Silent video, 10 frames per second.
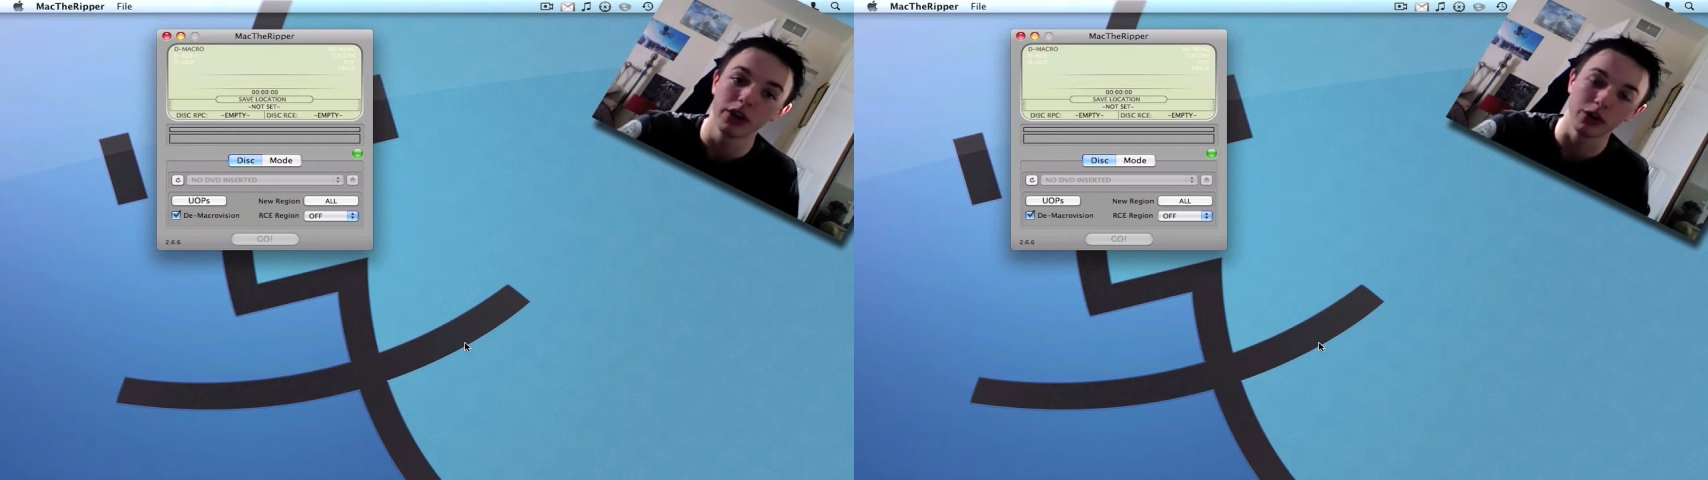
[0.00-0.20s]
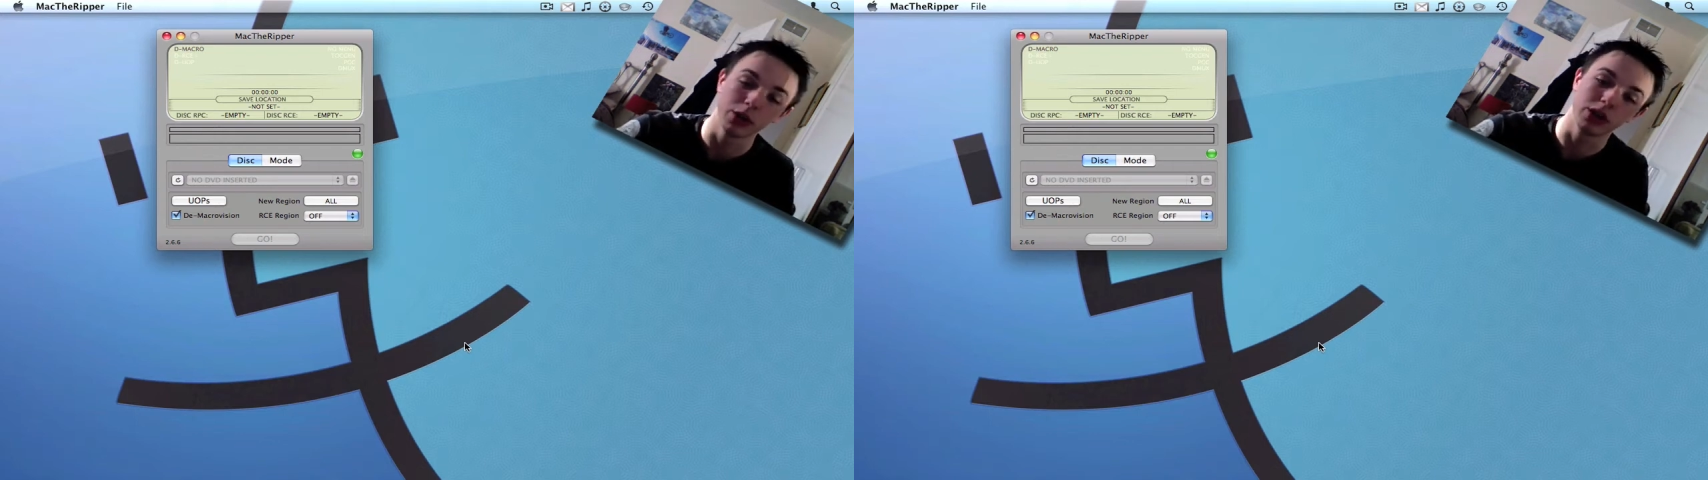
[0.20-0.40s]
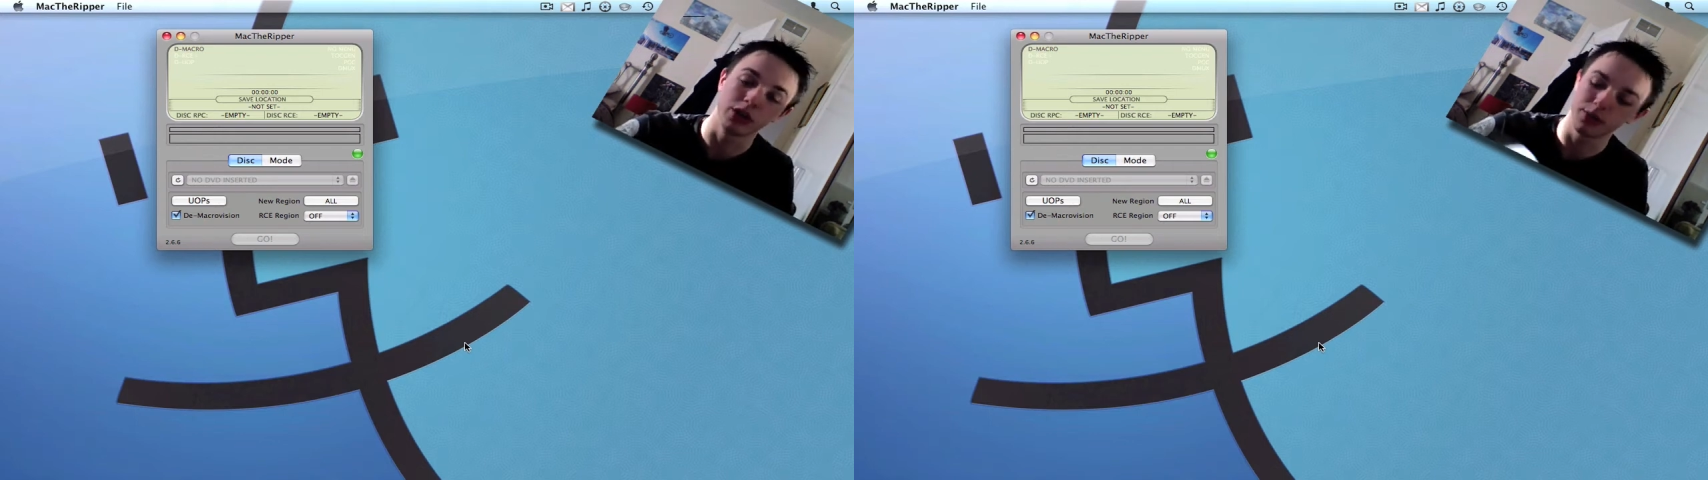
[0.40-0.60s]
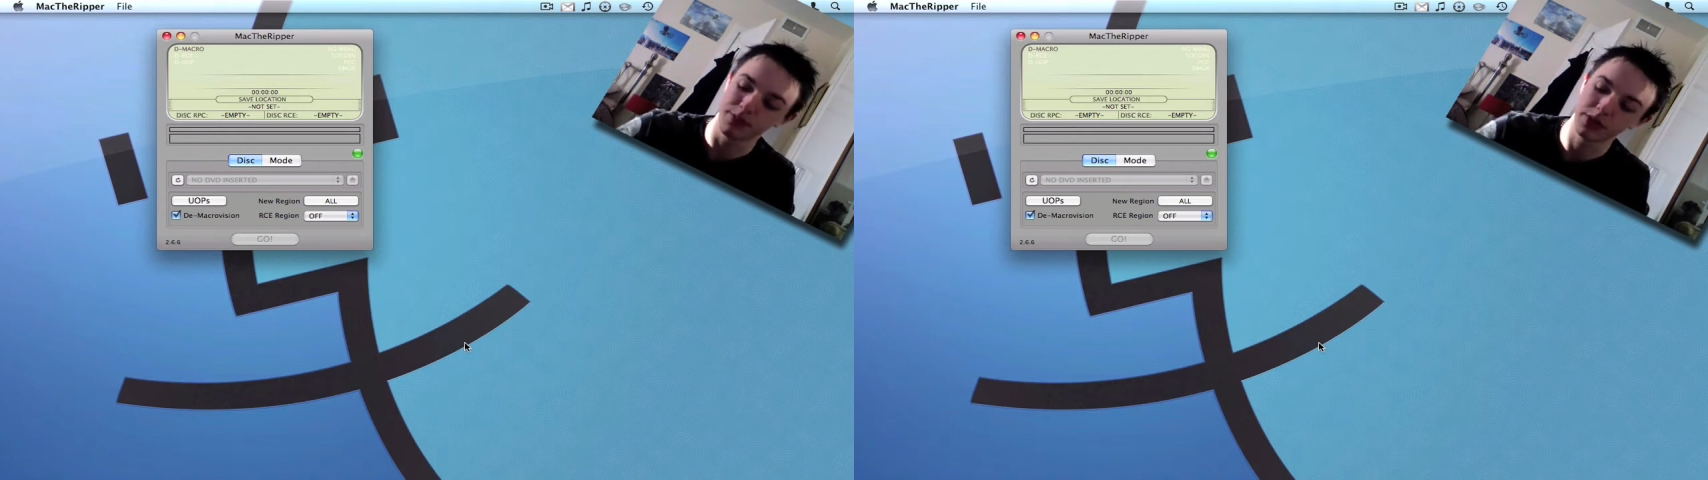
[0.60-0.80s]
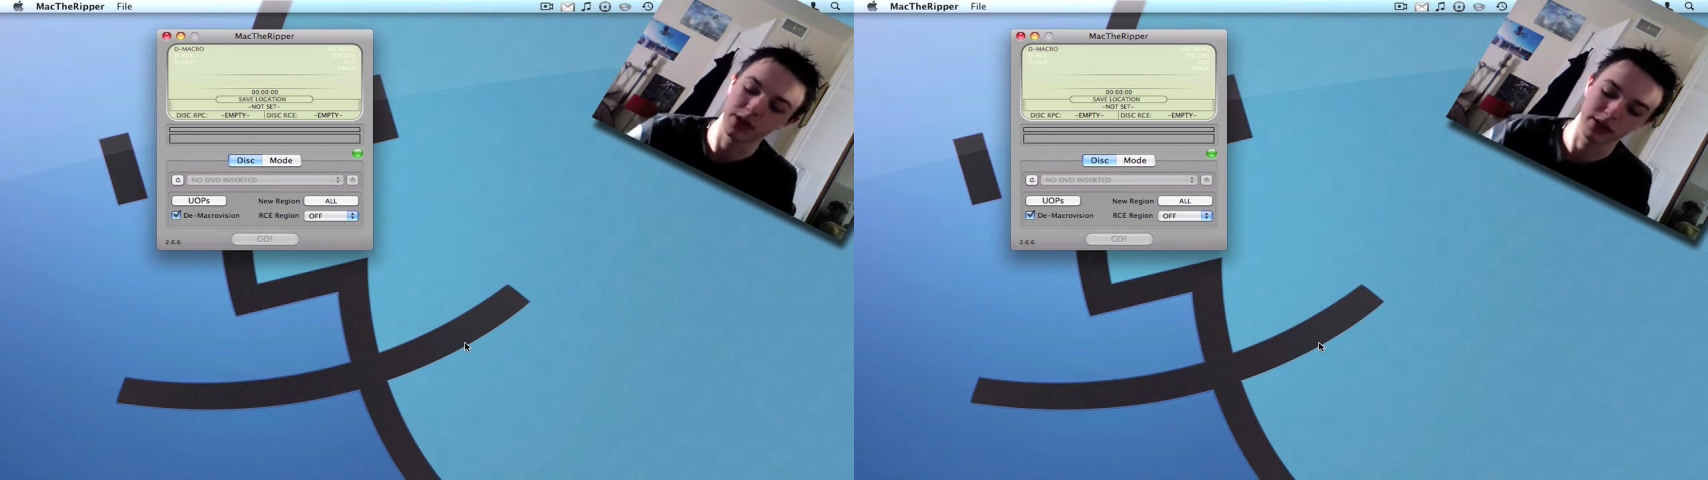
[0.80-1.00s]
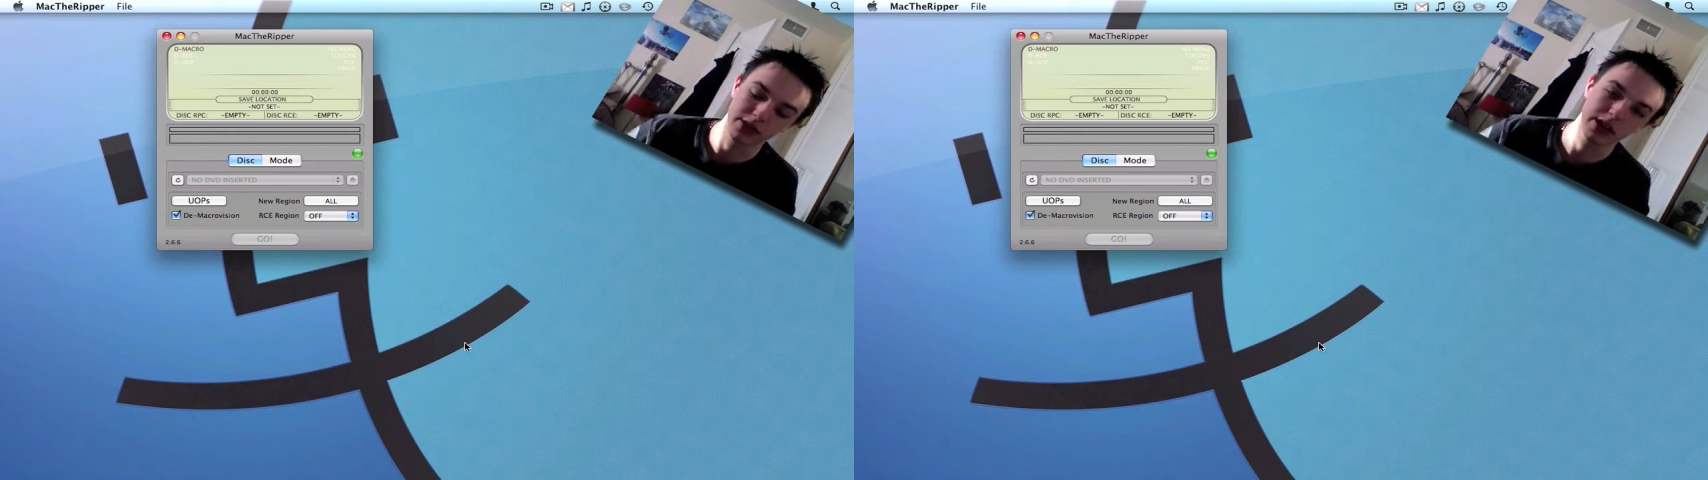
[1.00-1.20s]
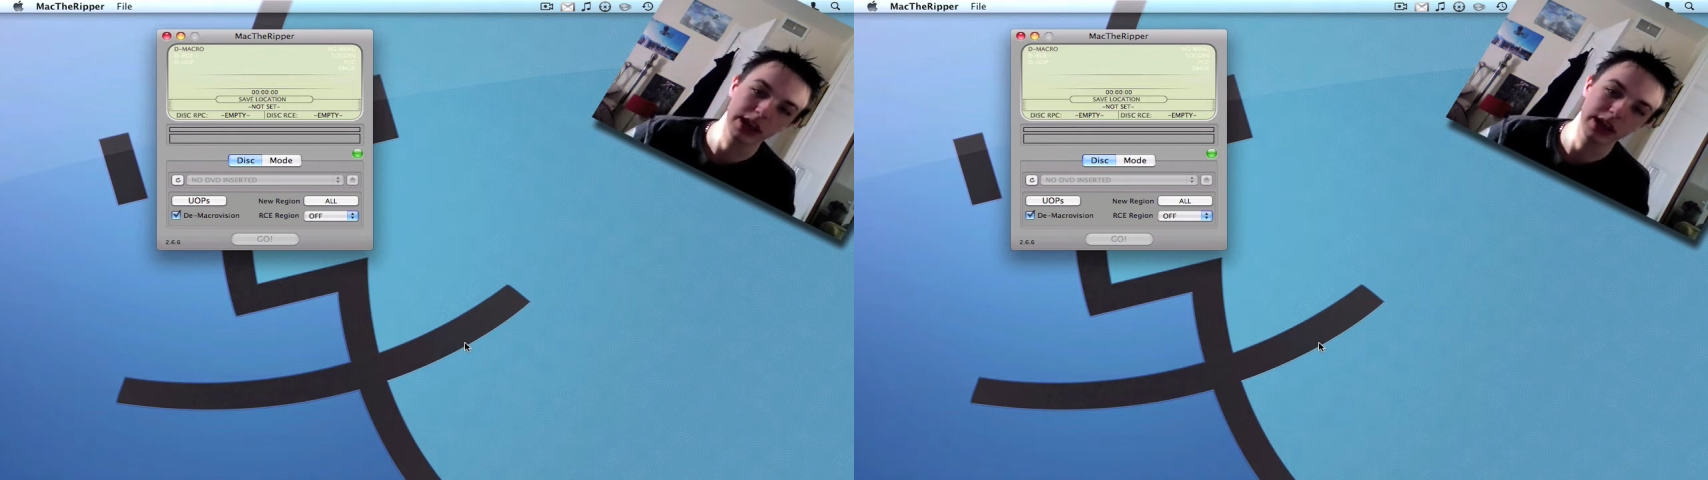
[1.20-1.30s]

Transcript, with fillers: So we do, you can see